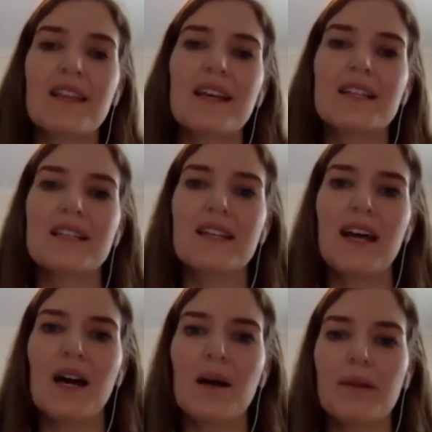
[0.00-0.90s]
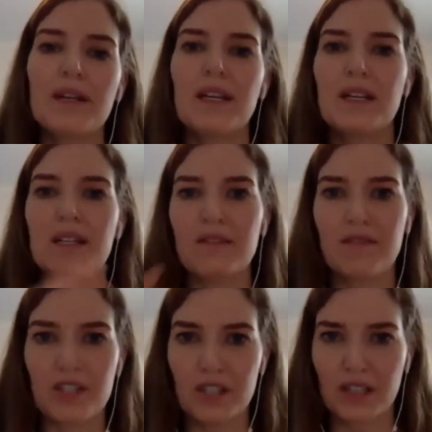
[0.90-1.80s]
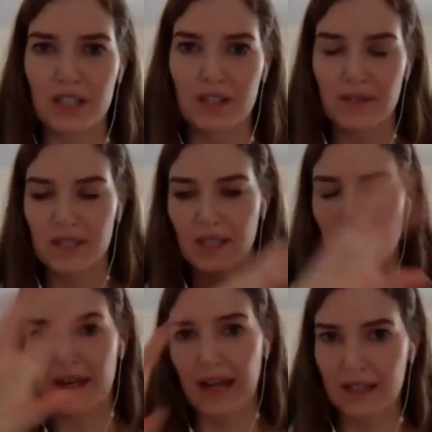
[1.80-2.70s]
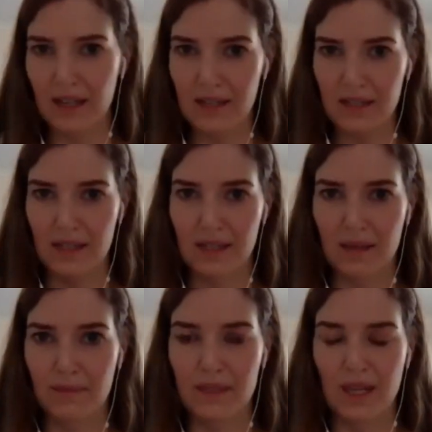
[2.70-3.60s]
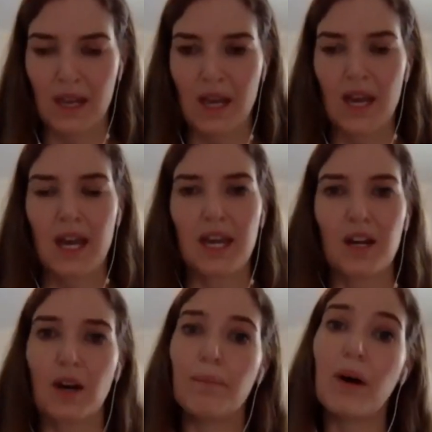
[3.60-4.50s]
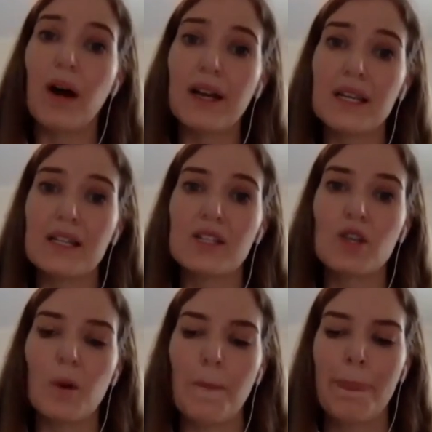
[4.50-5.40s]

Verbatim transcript: that doesn't happen individually so it's connected systems in our body so